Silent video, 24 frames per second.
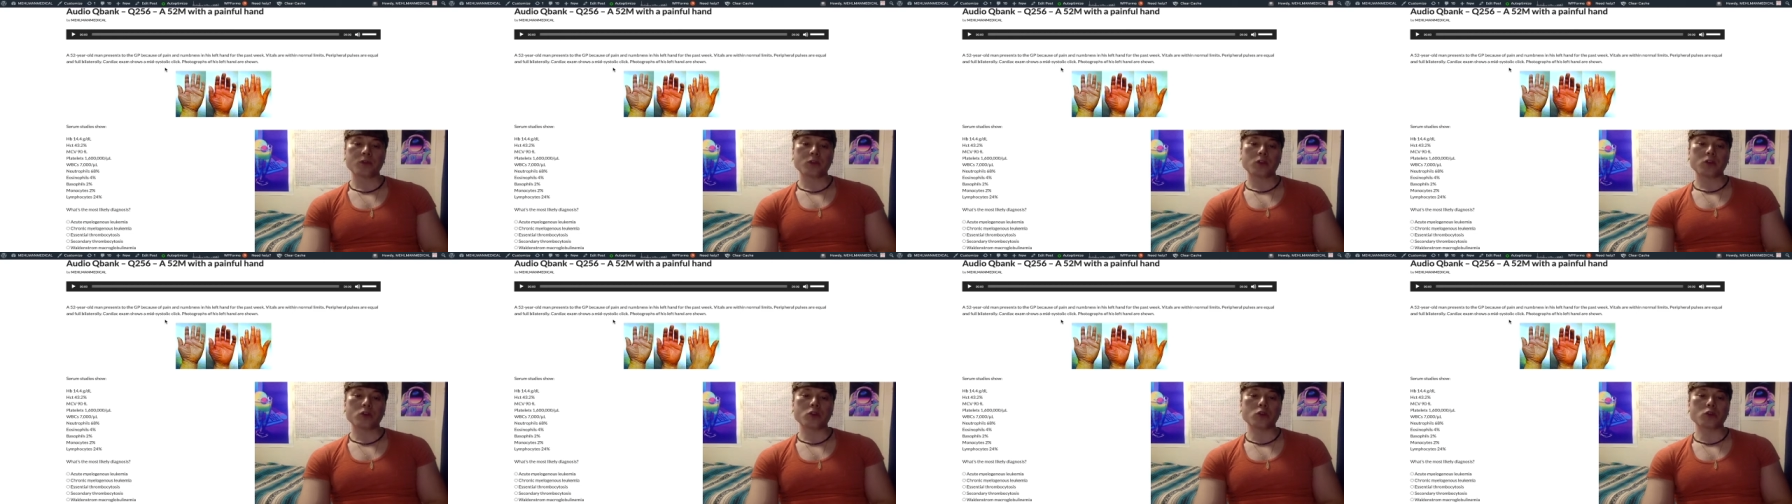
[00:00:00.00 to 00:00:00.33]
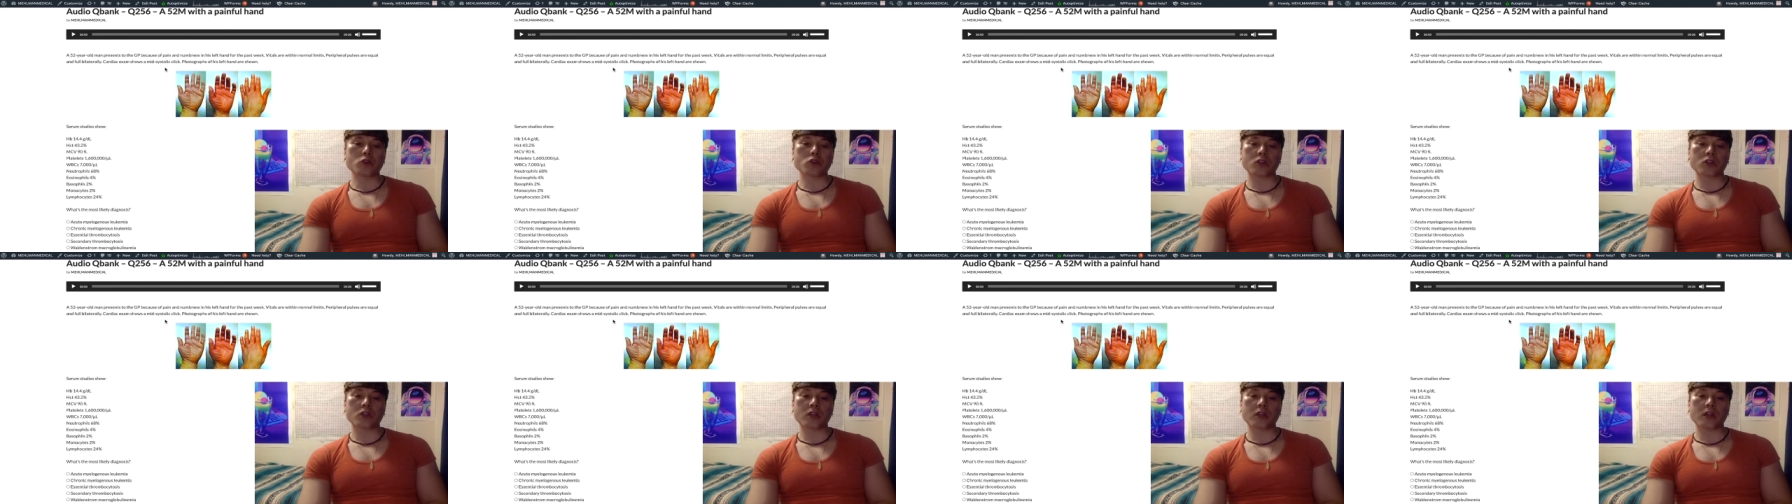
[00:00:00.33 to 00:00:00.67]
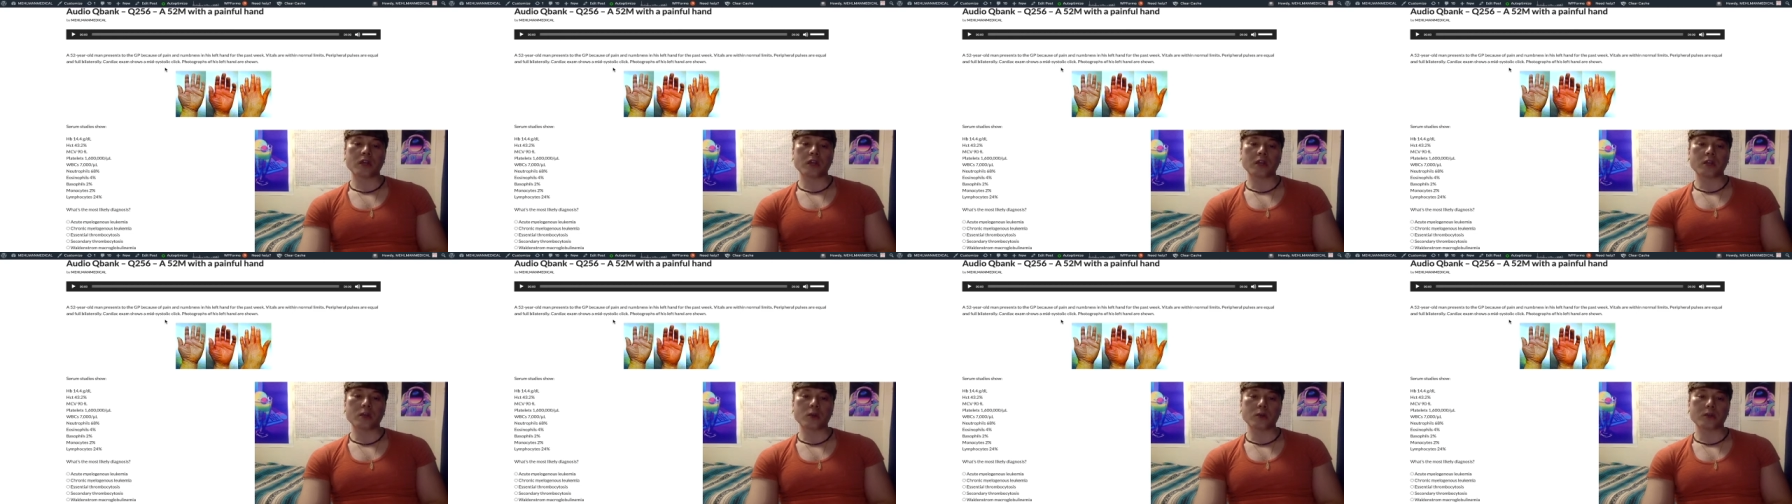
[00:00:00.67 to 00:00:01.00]
Usually
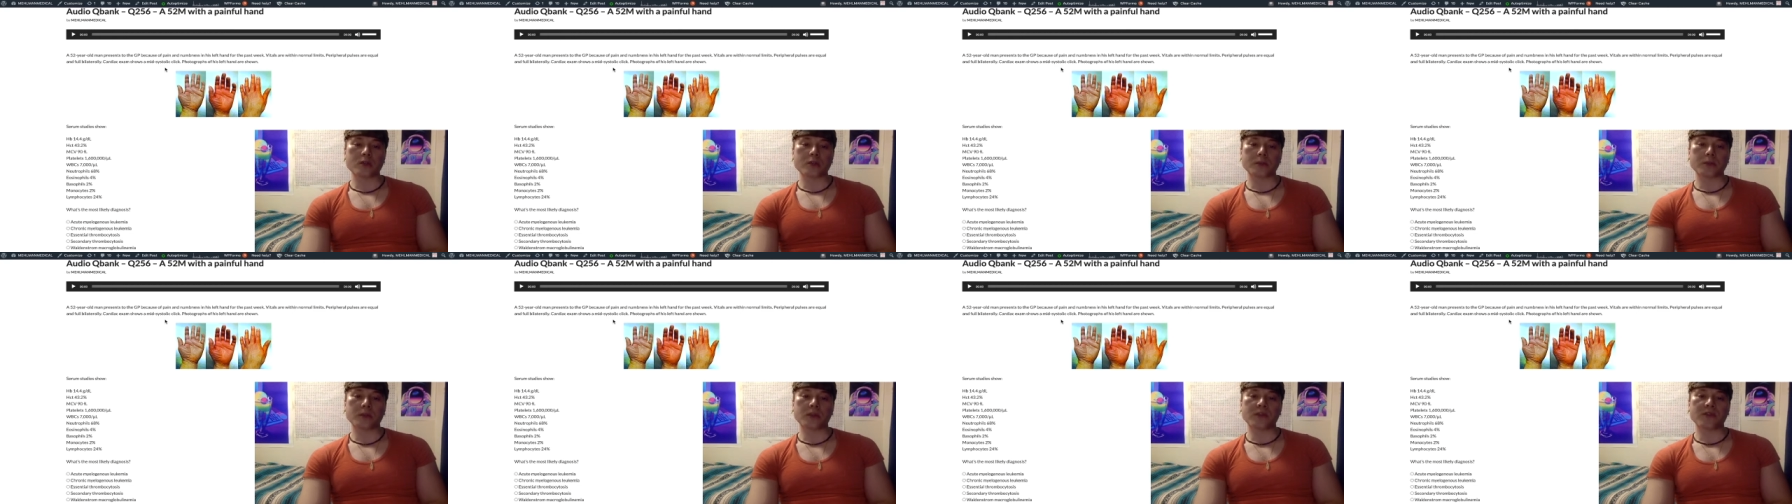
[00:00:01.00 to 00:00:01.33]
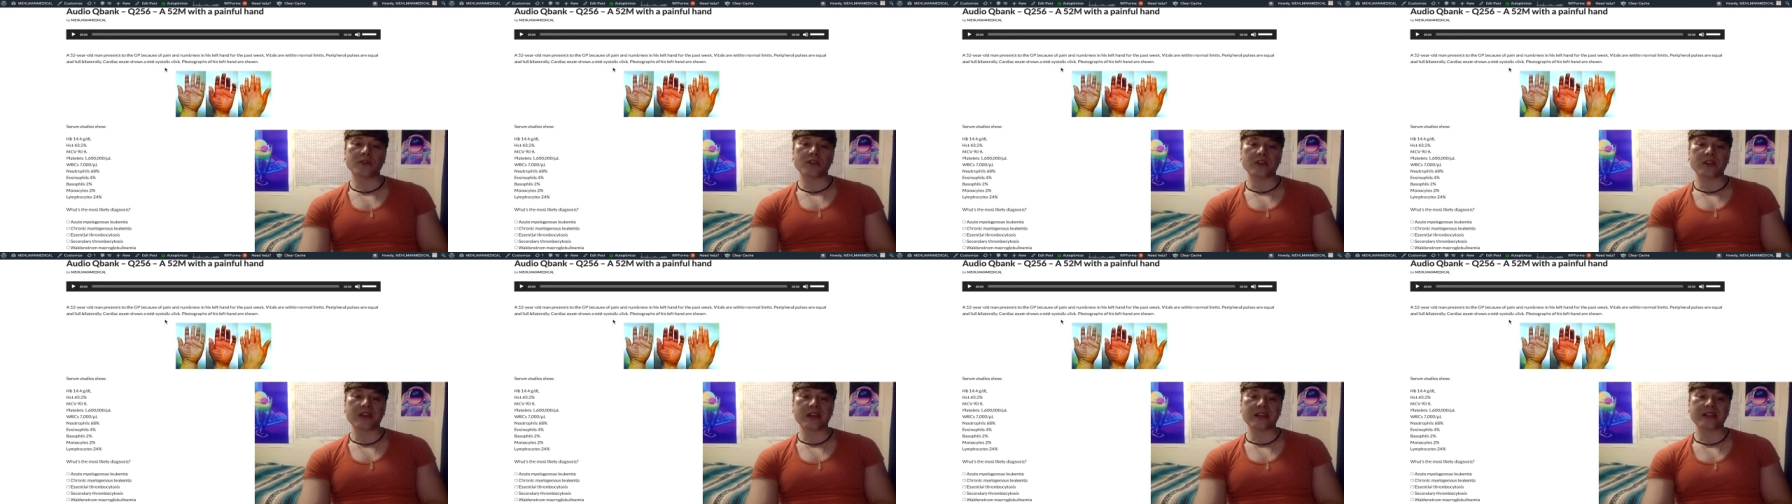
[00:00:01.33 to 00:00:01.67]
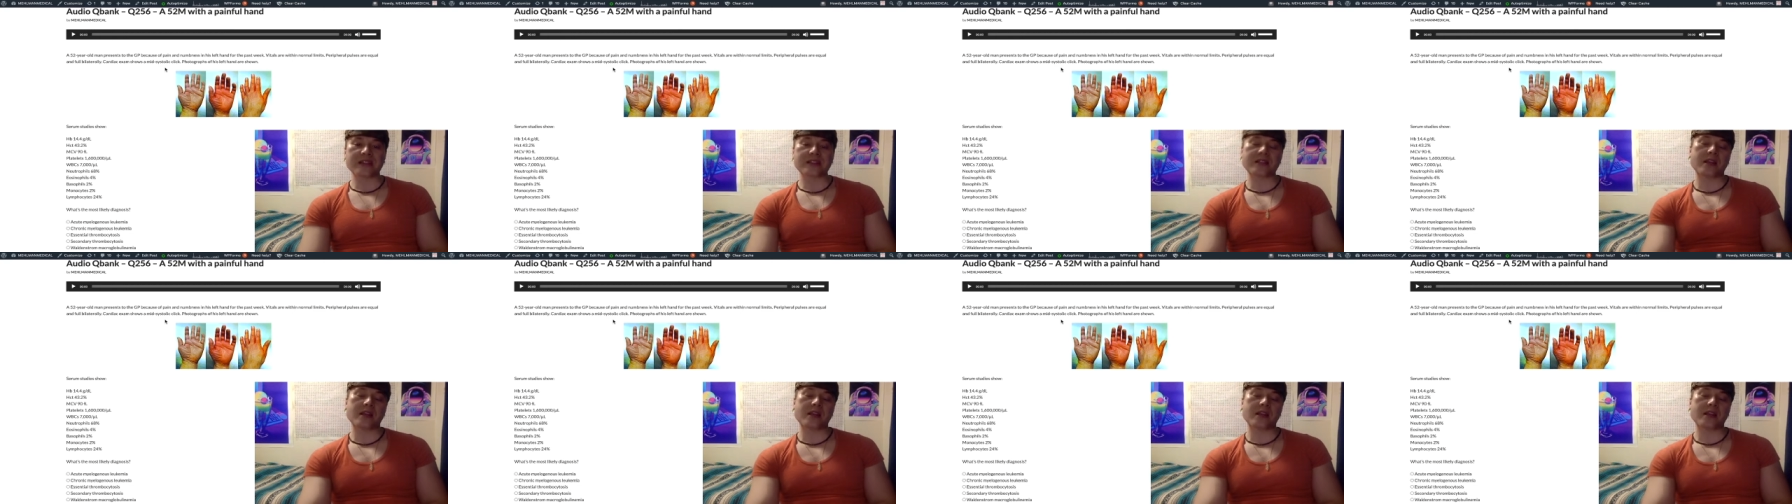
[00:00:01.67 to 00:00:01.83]
in USMLE vignettes,